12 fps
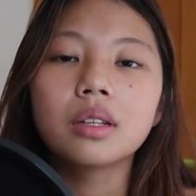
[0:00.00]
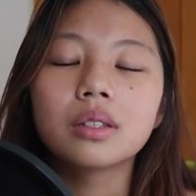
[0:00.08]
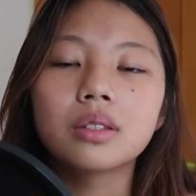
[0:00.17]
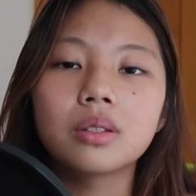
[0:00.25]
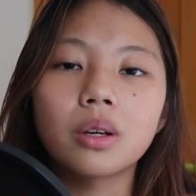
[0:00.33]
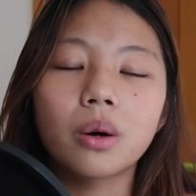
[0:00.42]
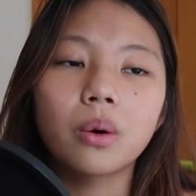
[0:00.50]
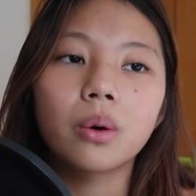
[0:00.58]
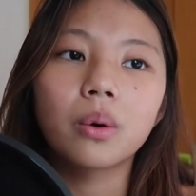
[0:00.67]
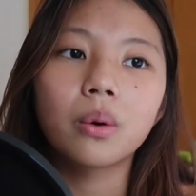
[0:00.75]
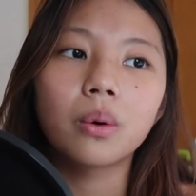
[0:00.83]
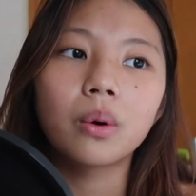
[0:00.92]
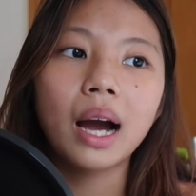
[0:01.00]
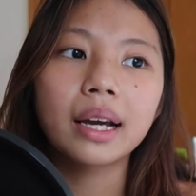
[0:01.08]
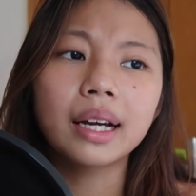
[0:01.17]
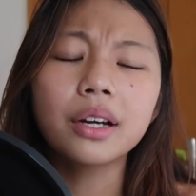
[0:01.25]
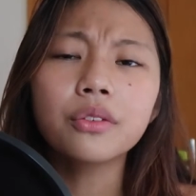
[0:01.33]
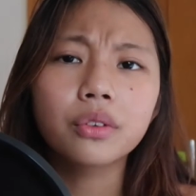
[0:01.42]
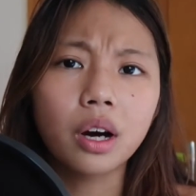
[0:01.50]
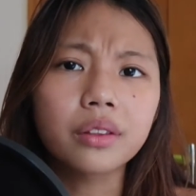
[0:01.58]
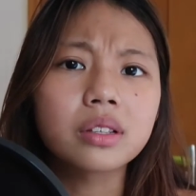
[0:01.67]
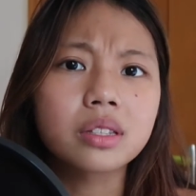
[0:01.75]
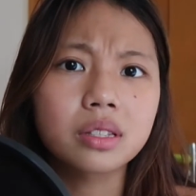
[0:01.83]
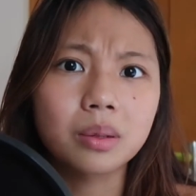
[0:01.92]
So I kind of got
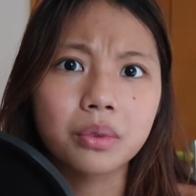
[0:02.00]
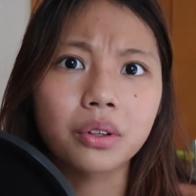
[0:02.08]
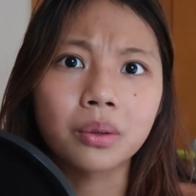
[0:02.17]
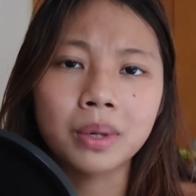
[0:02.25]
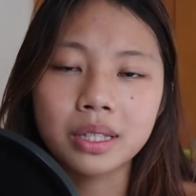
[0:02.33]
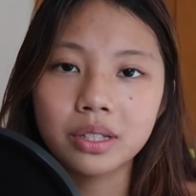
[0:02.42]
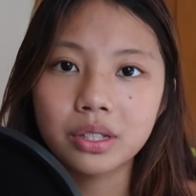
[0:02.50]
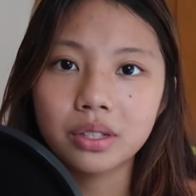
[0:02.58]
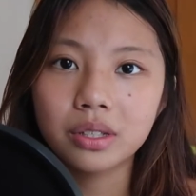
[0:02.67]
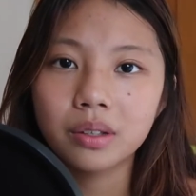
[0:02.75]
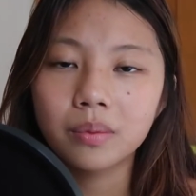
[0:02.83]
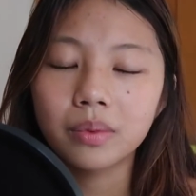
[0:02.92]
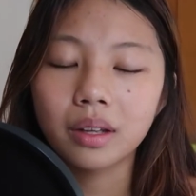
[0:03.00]
this similar message,